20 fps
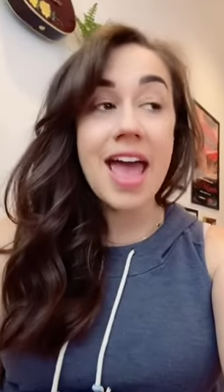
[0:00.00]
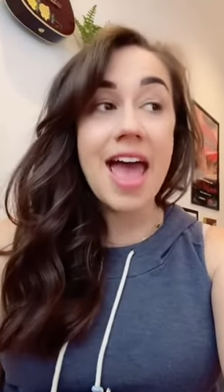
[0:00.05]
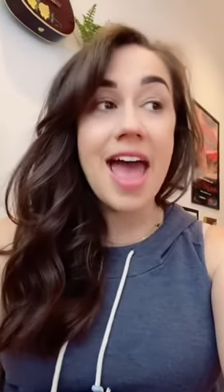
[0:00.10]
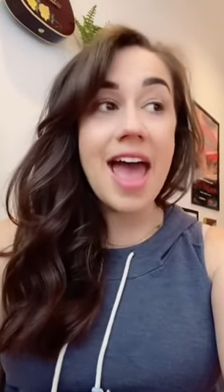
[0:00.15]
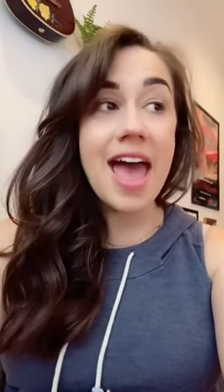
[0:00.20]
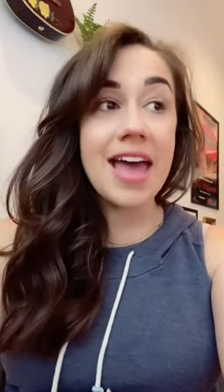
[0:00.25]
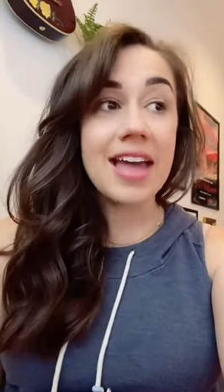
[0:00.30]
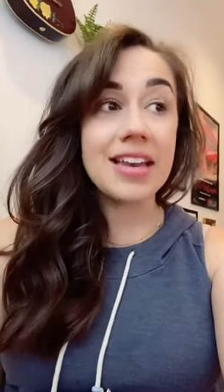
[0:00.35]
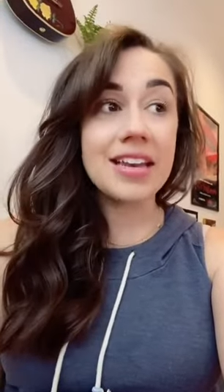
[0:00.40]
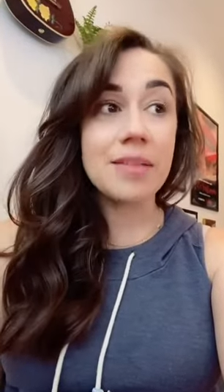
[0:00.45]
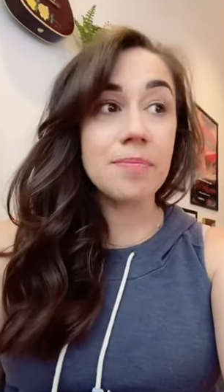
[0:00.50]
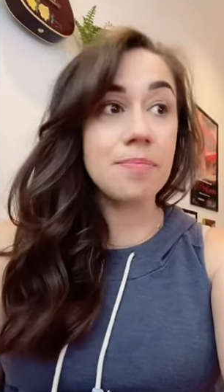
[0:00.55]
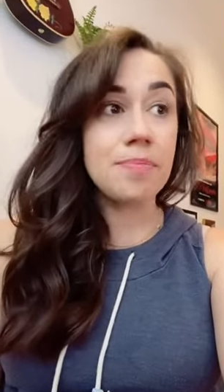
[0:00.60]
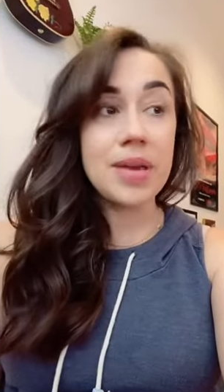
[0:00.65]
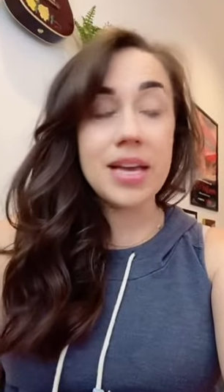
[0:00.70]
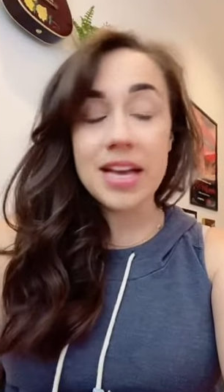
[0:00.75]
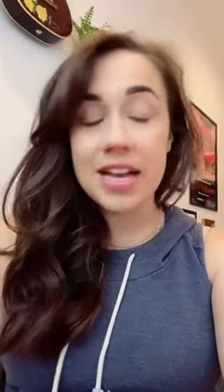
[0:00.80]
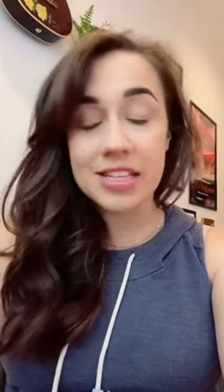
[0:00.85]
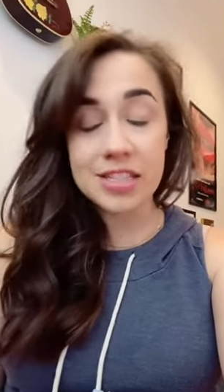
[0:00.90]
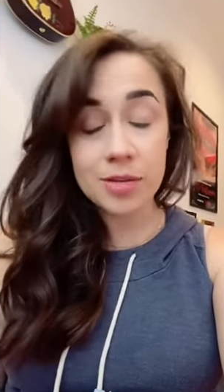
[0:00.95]
And
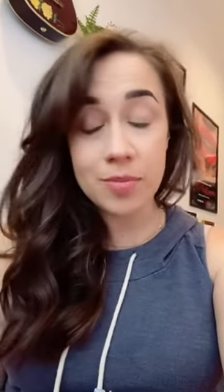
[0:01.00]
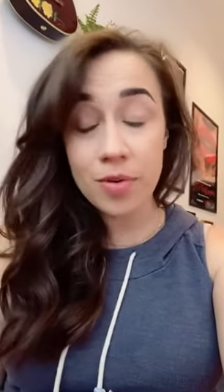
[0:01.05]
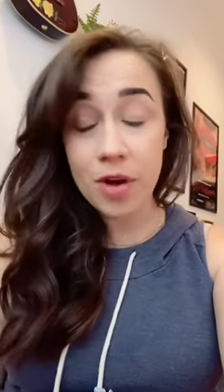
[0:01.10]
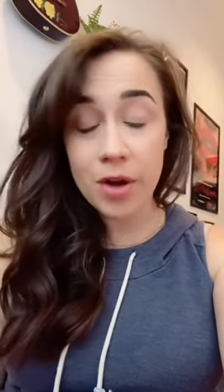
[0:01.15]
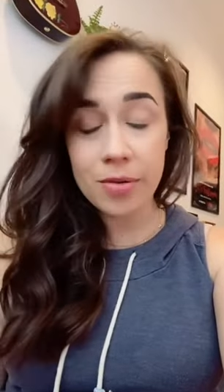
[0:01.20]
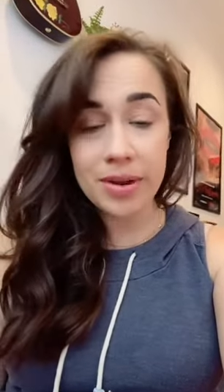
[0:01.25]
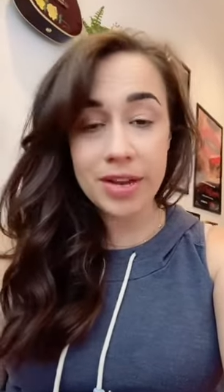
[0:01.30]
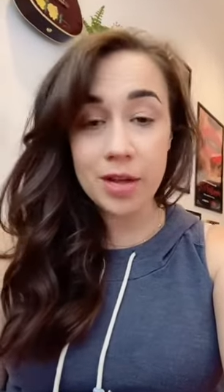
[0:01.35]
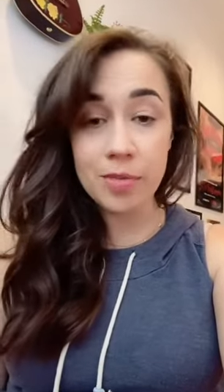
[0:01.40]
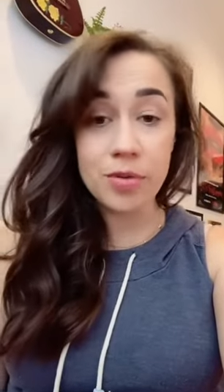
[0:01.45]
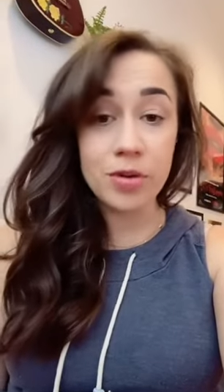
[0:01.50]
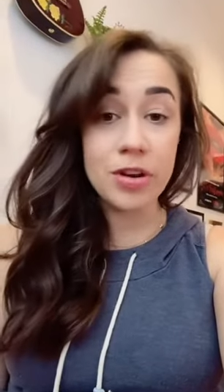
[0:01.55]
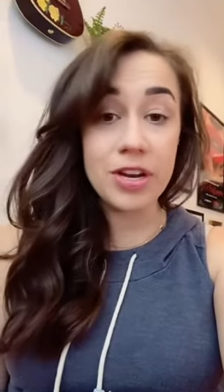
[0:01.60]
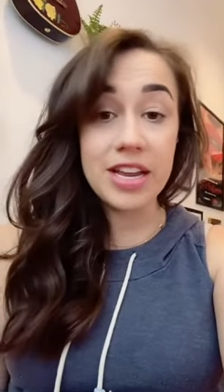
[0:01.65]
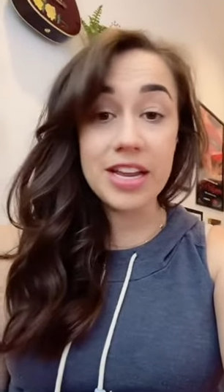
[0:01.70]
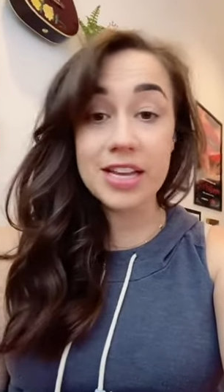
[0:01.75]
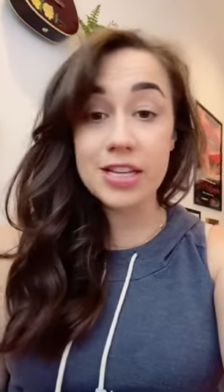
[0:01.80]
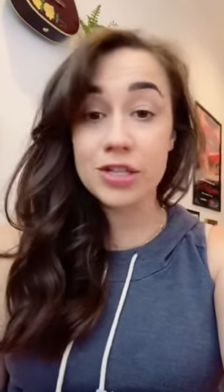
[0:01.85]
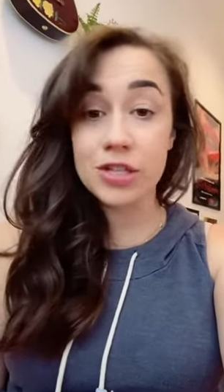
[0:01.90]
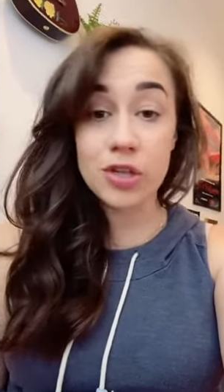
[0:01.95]
because the Broadway
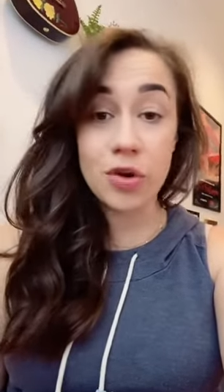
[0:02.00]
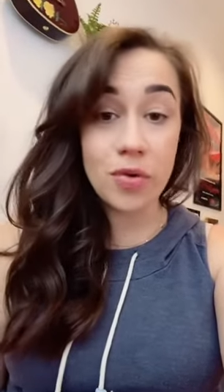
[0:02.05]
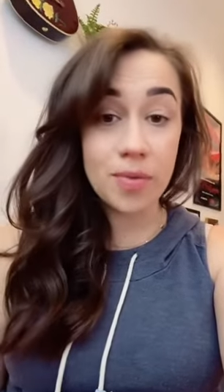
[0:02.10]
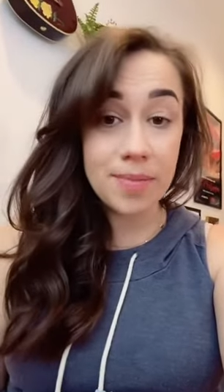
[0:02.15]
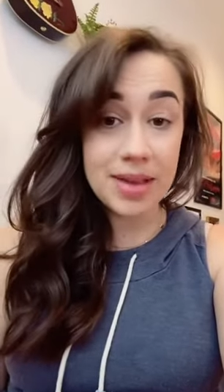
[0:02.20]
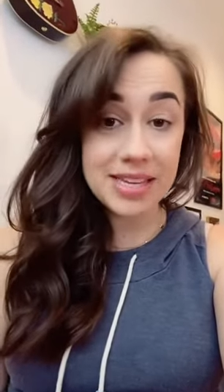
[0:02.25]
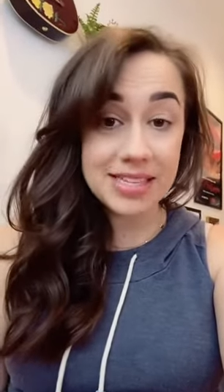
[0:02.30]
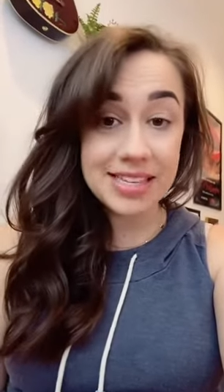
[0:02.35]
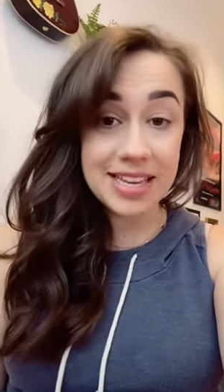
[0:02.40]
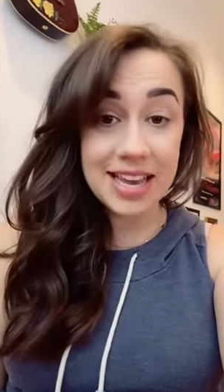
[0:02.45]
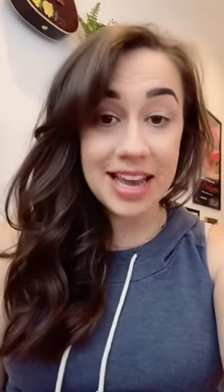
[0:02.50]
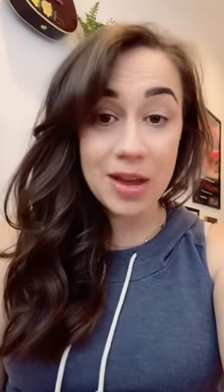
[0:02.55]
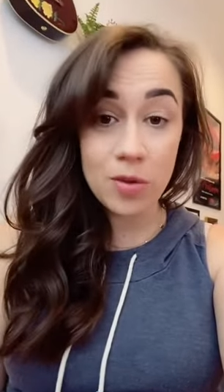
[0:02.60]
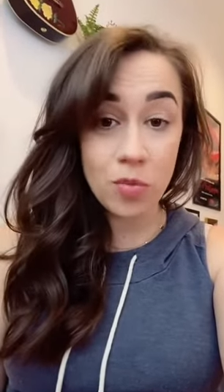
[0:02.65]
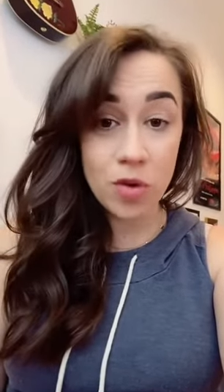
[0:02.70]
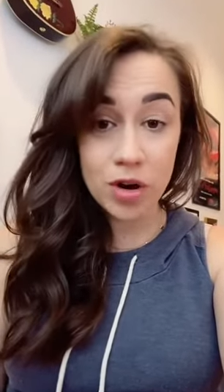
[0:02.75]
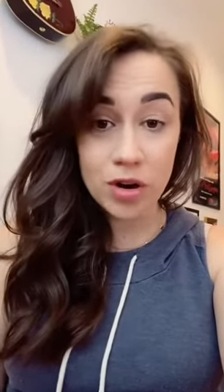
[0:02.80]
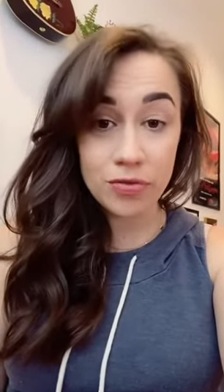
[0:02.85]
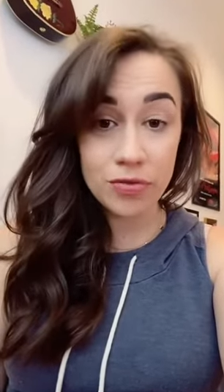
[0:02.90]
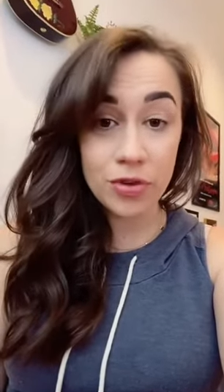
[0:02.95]
community is so amazing and
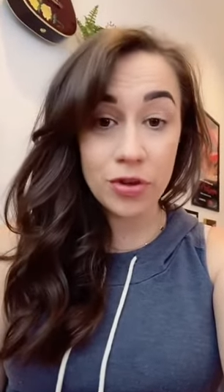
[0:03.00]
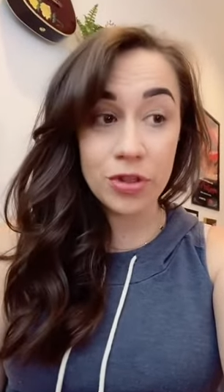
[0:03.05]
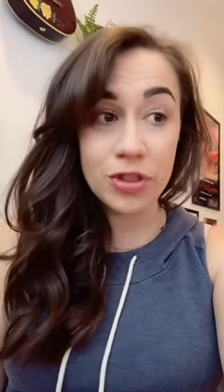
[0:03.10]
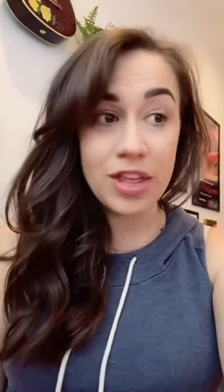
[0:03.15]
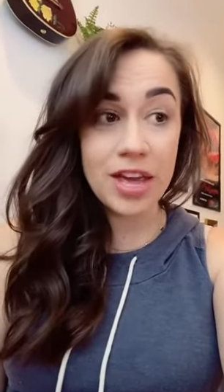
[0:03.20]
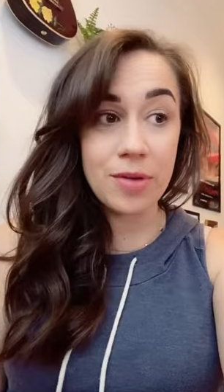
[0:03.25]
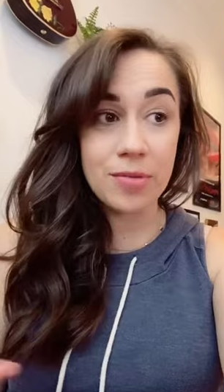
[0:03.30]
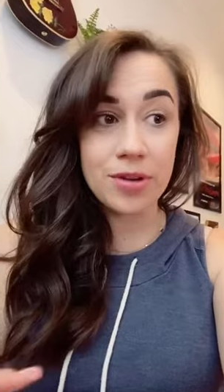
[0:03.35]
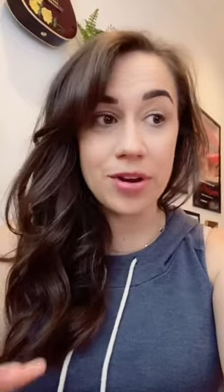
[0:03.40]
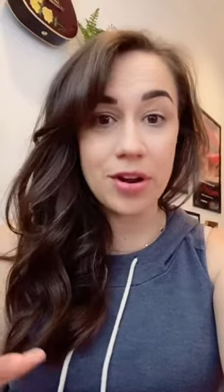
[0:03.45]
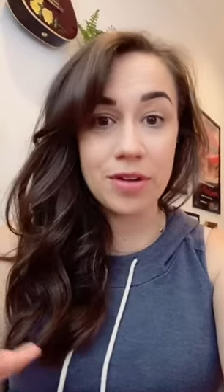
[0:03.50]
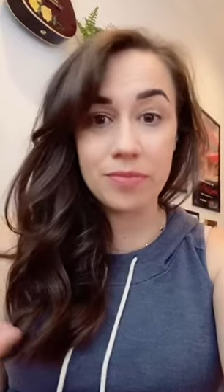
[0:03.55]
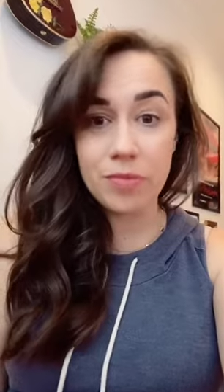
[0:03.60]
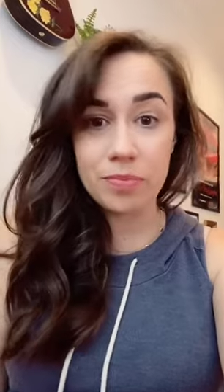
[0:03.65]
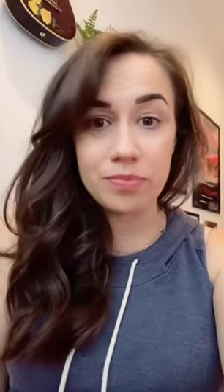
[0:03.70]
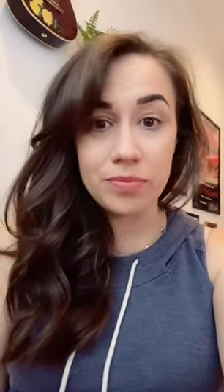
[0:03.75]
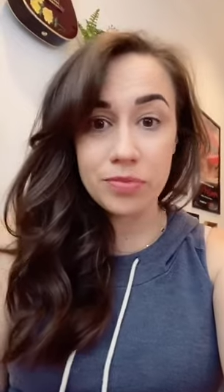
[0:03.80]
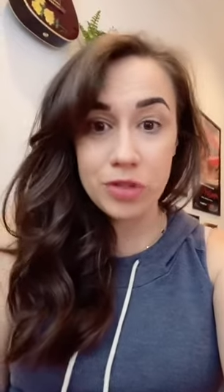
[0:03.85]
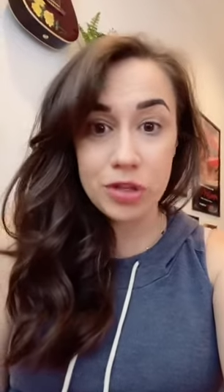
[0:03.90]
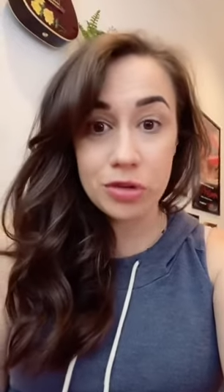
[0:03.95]
wonderful, they would
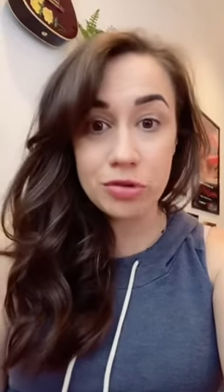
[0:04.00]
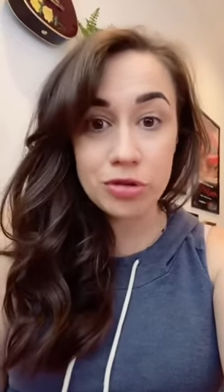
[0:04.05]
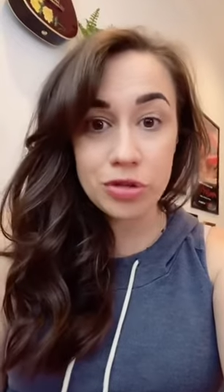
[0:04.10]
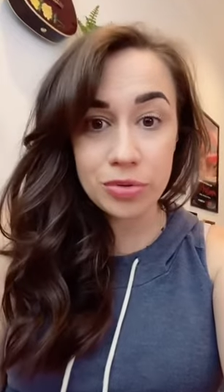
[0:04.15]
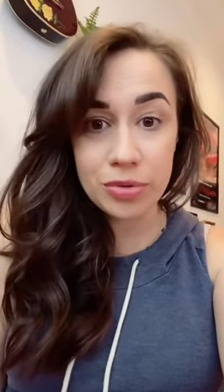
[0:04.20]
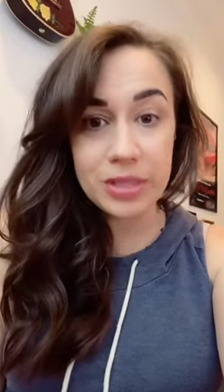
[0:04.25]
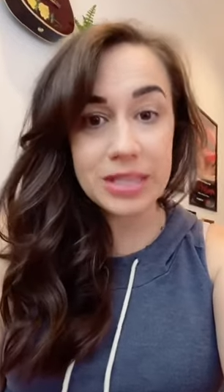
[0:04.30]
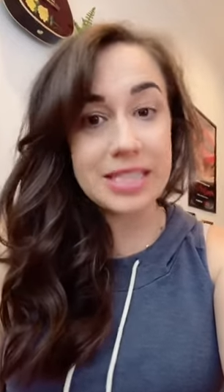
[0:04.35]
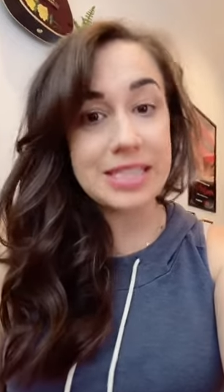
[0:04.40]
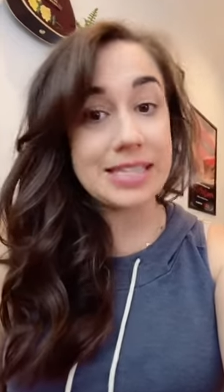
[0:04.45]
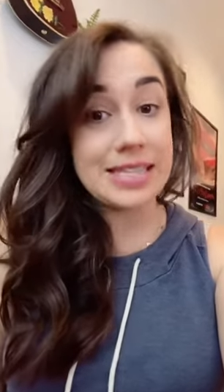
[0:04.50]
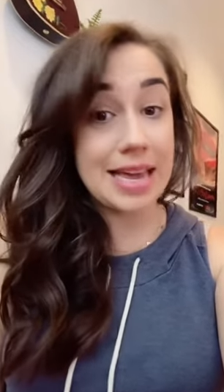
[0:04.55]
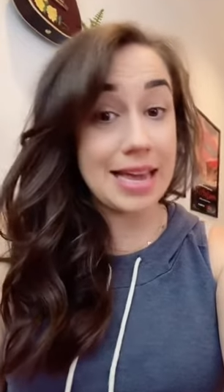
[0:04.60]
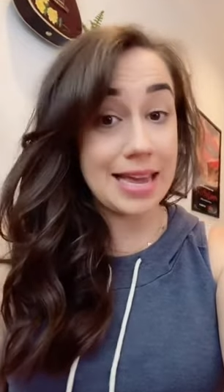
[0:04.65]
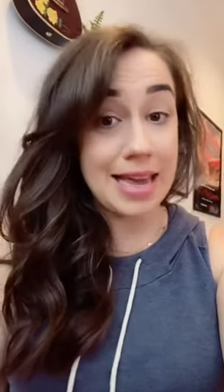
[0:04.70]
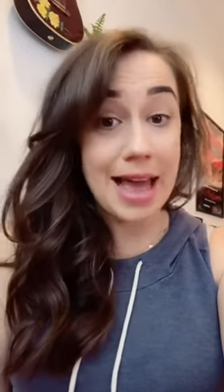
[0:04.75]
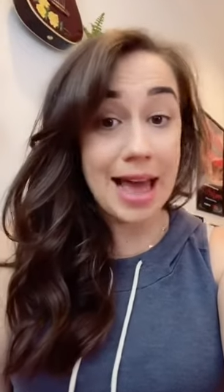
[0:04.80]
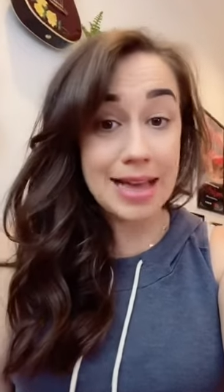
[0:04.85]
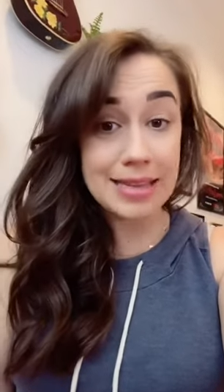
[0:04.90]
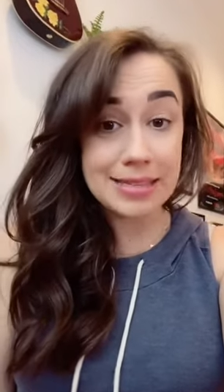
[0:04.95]
usually say
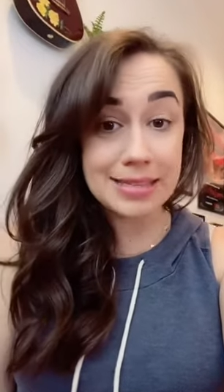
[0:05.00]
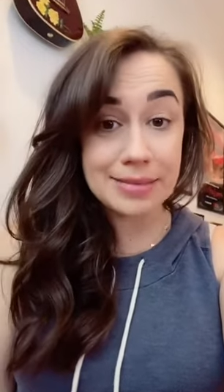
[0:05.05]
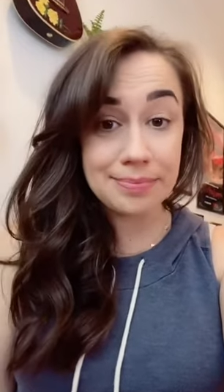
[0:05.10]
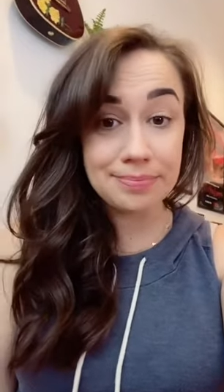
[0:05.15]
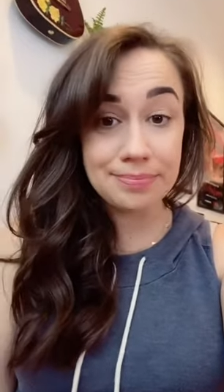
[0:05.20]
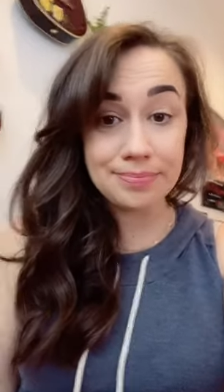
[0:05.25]
yes.